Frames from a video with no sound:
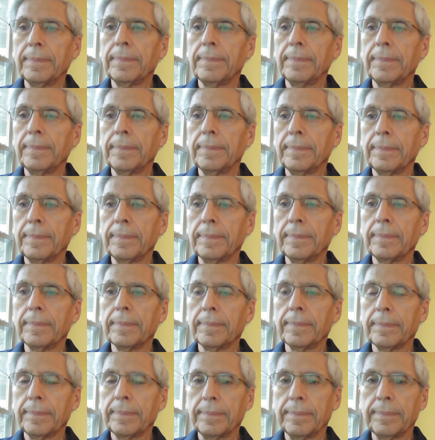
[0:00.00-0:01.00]

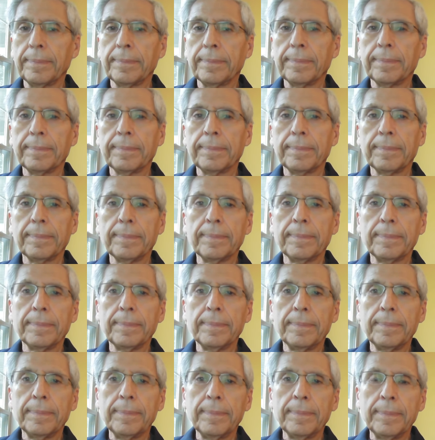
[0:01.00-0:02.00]

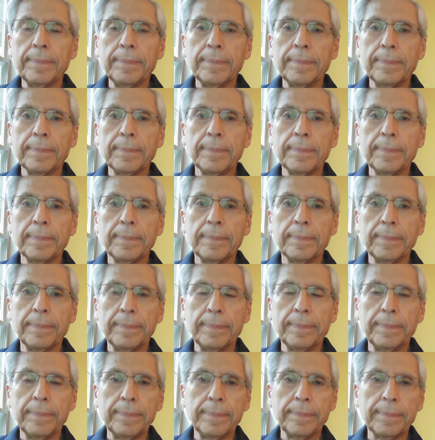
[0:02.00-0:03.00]

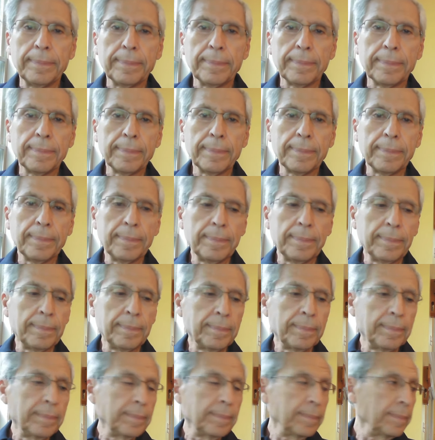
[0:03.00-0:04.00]

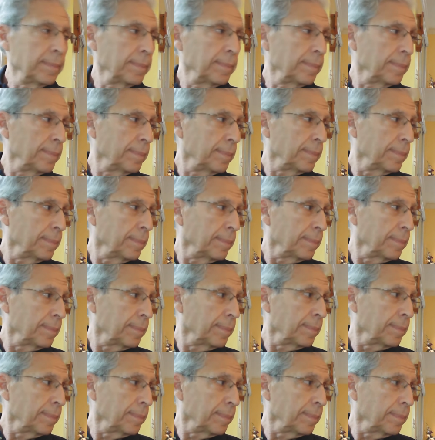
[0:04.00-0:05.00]

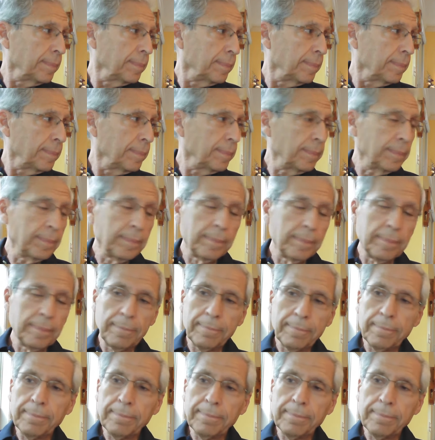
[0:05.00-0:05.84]
(not speaking)